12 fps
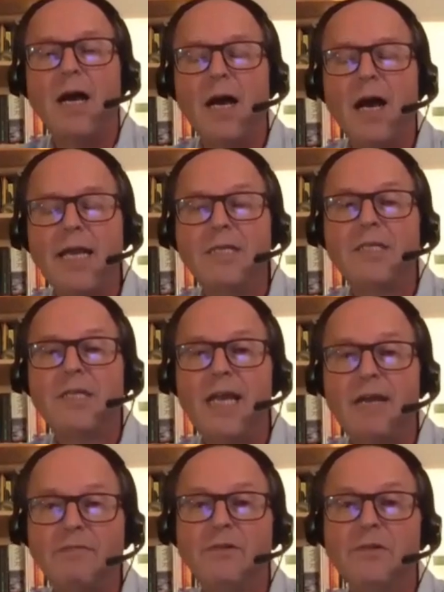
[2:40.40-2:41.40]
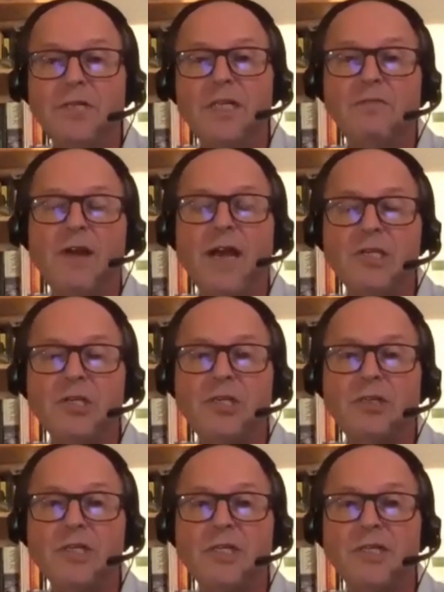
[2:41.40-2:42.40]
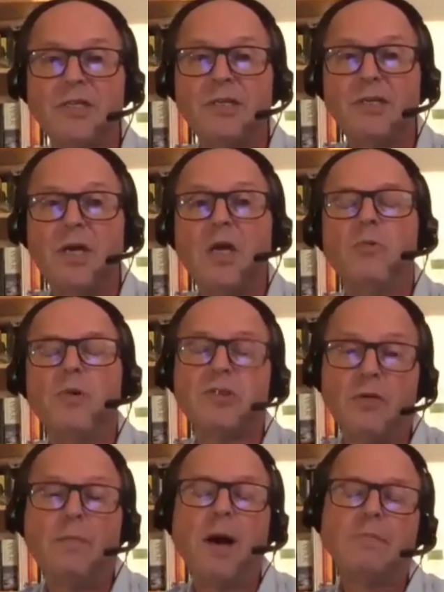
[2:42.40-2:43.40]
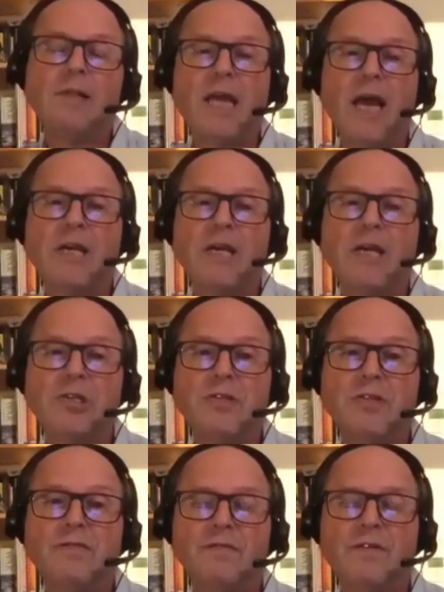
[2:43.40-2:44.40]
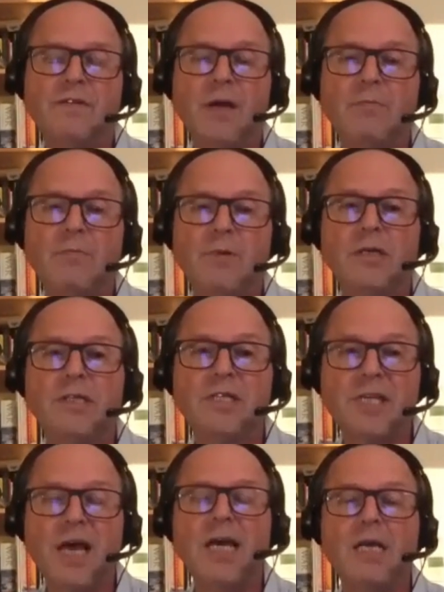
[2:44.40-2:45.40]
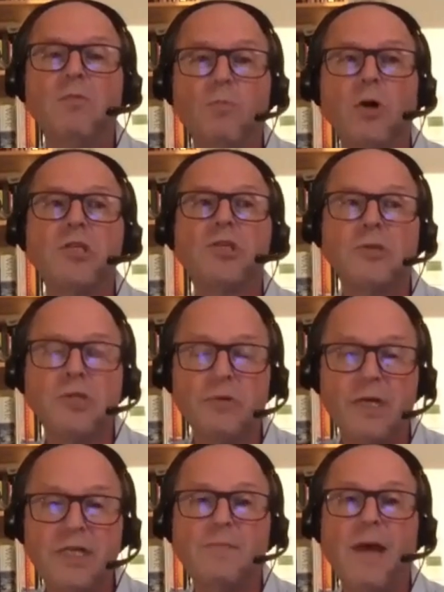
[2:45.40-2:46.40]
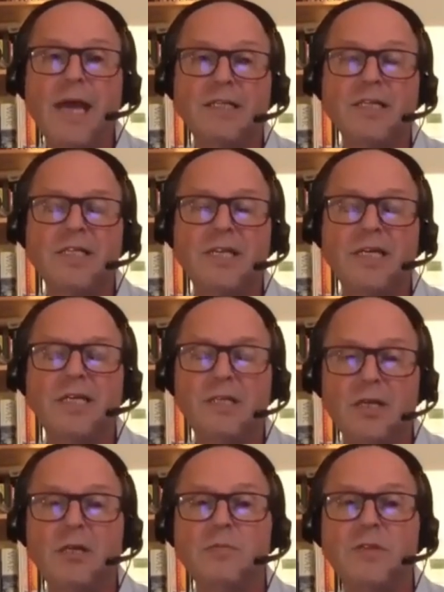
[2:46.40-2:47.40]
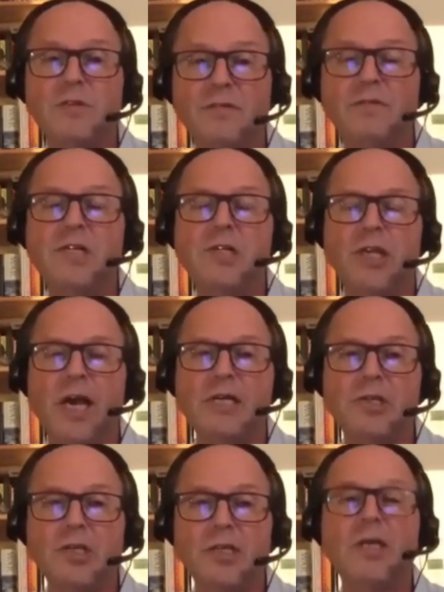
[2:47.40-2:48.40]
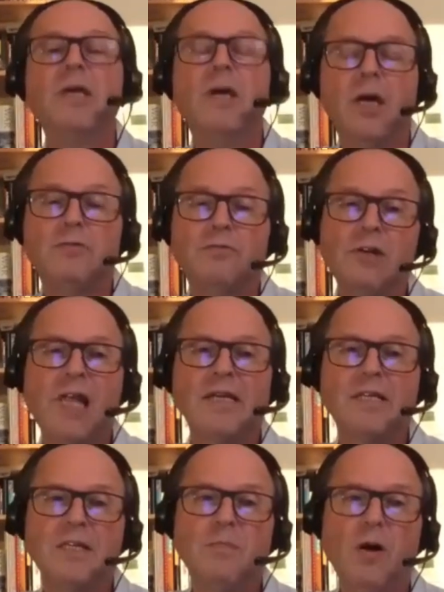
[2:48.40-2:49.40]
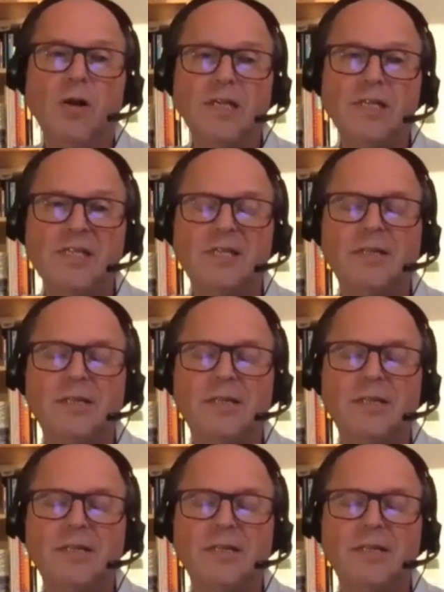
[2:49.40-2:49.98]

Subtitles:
internet routing registries, which are a publication framework to say what should you expect to see in terms of origination and related policy.